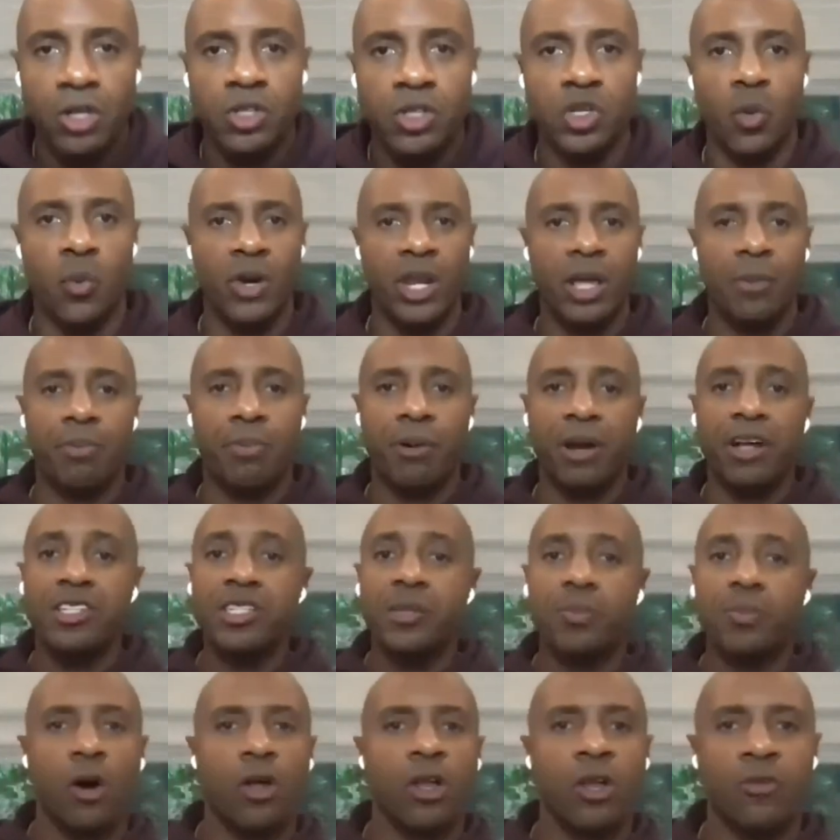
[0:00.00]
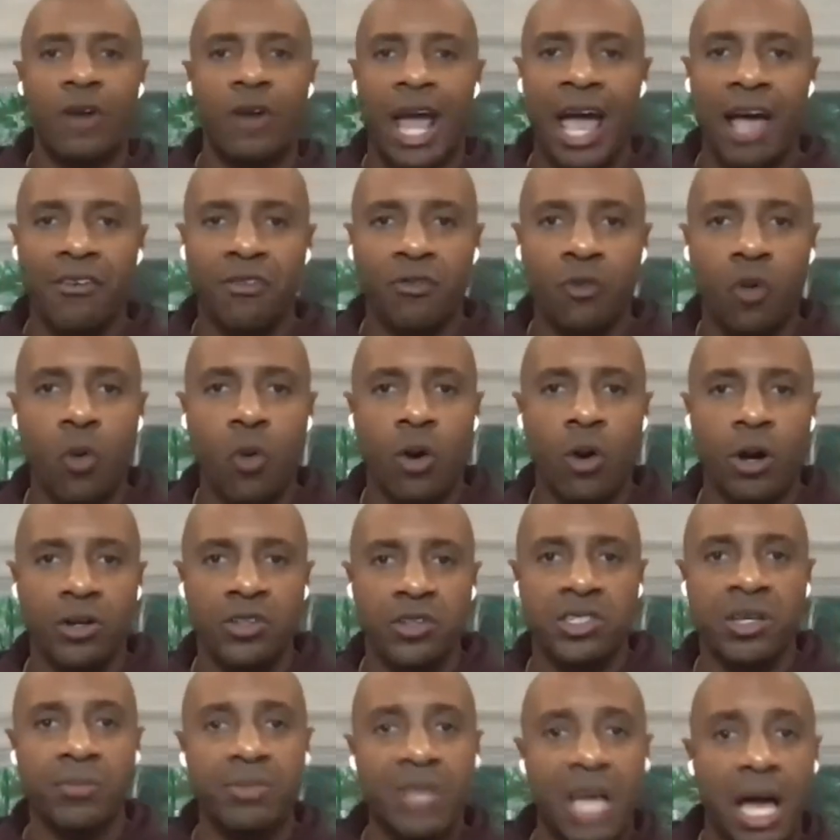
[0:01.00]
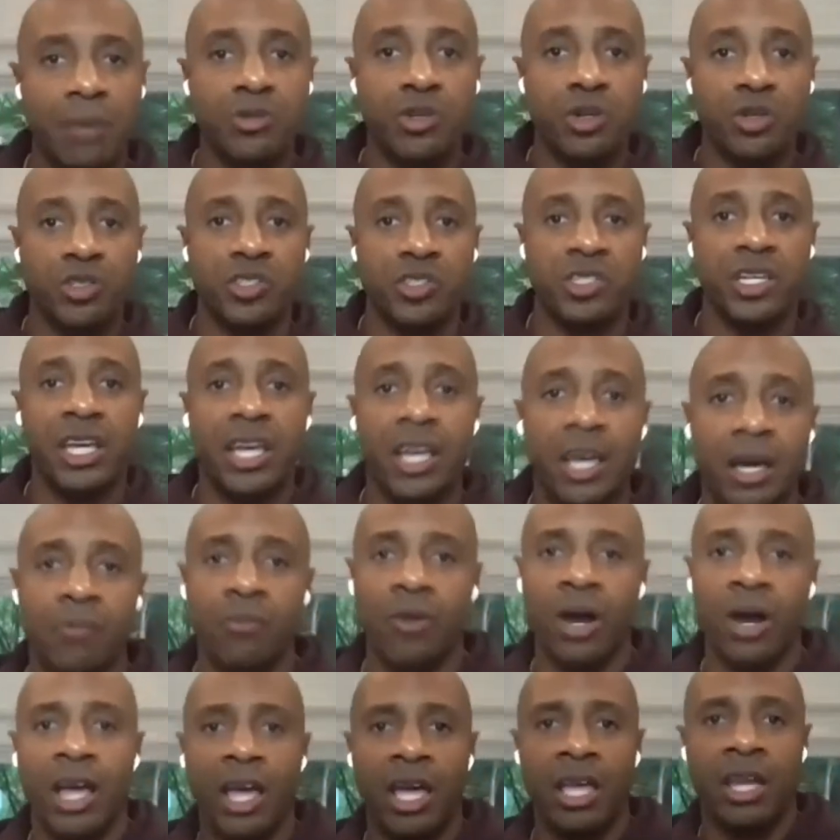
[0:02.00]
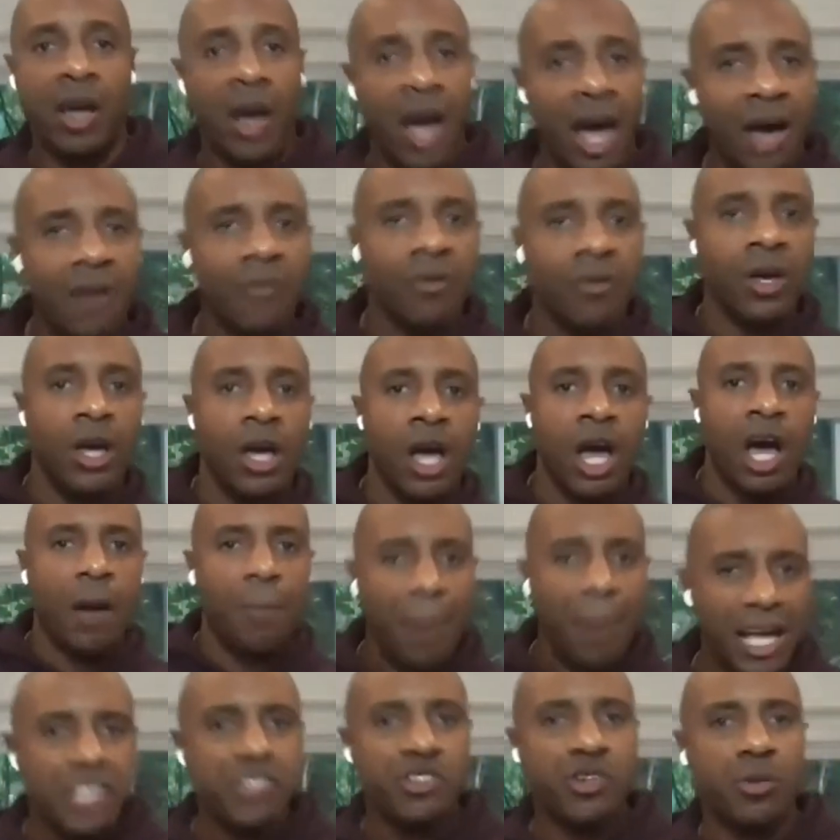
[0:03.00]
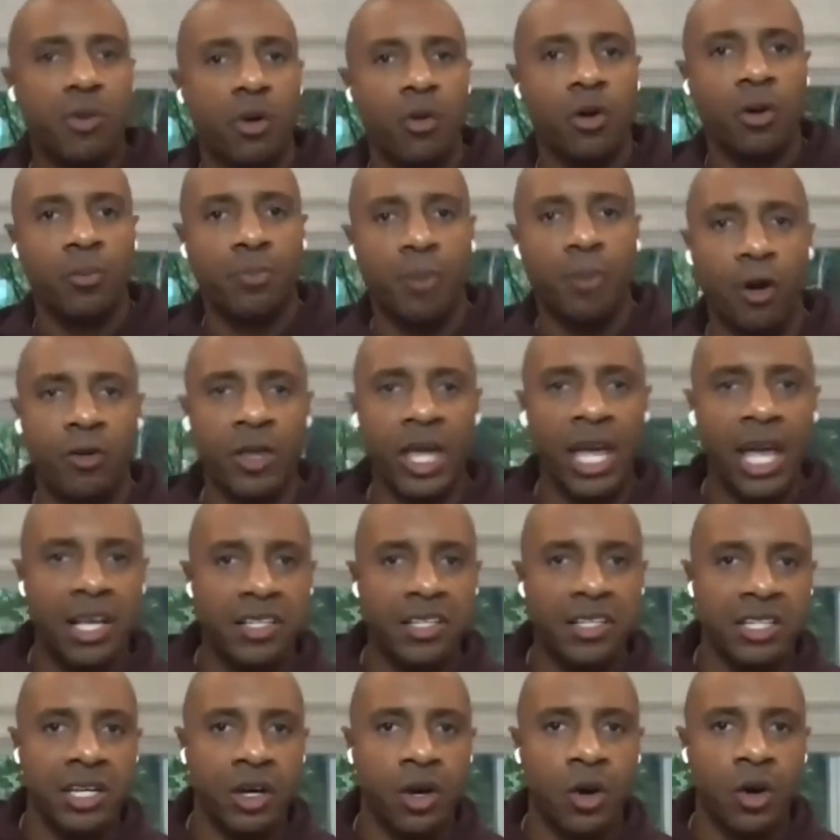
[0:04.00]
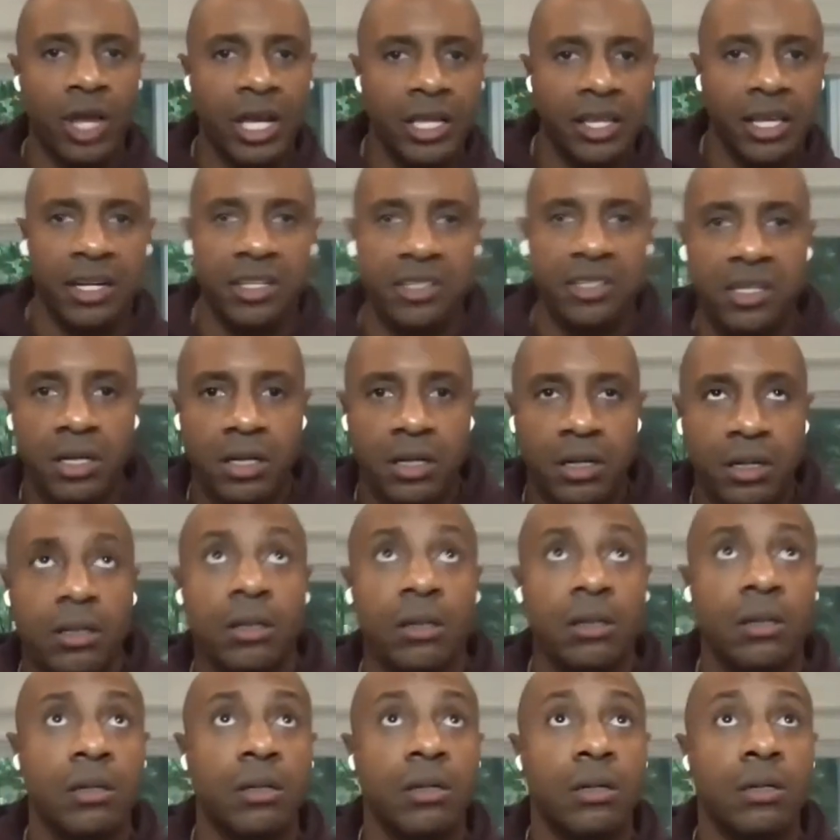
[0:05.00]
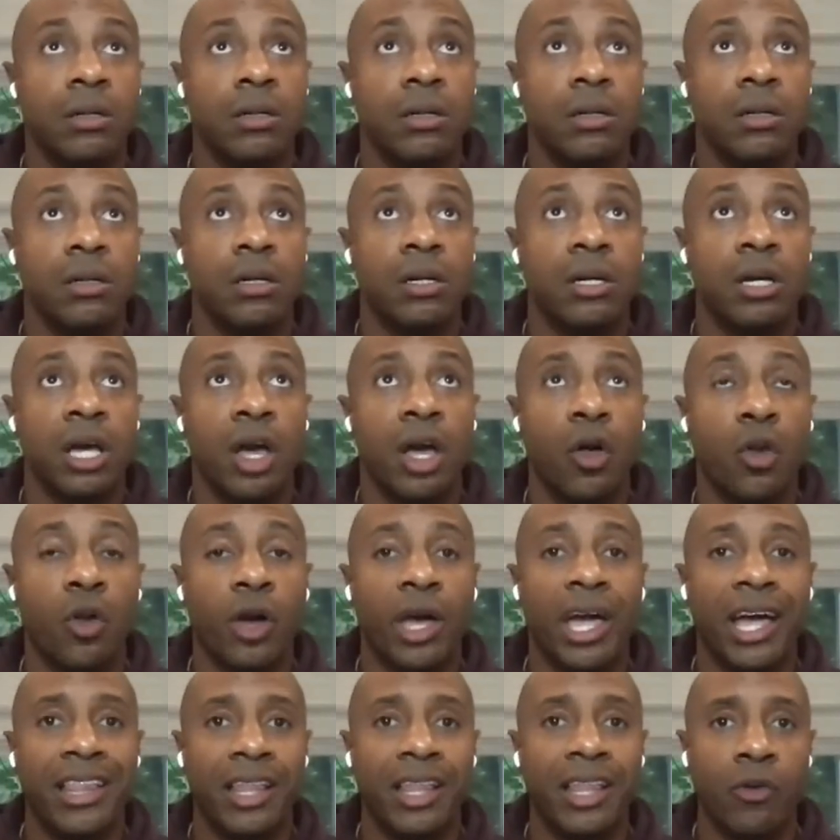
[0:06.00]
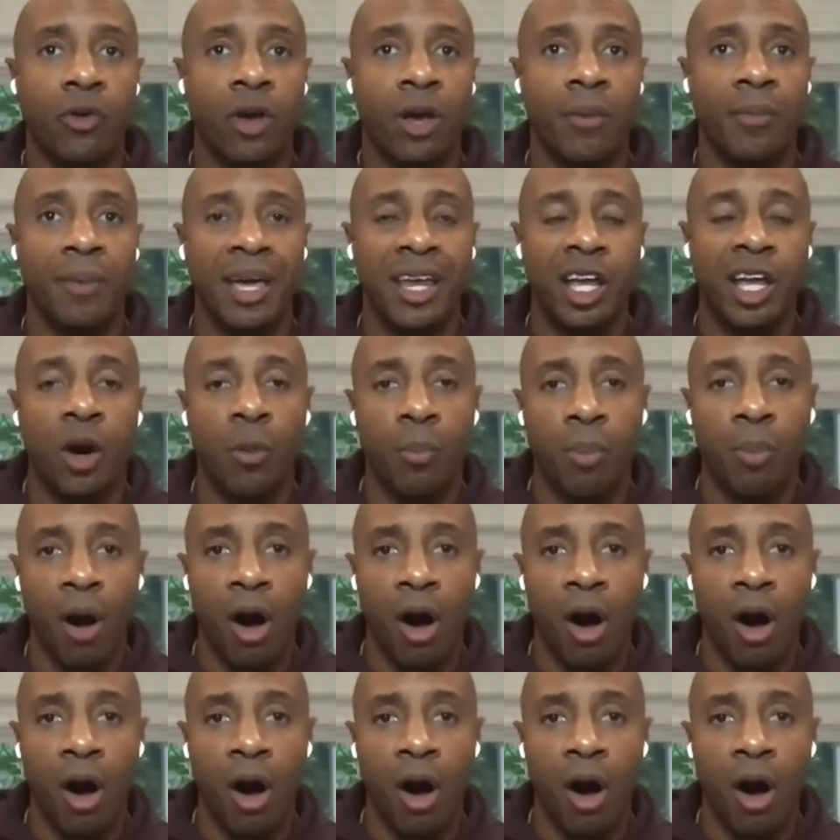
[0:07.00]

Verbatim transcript: So when he brings the ball over half court, sometimes you'll see him, right? And he'll have a pace dribble with both hands and he'll go like this. He'll look at the rim and he'll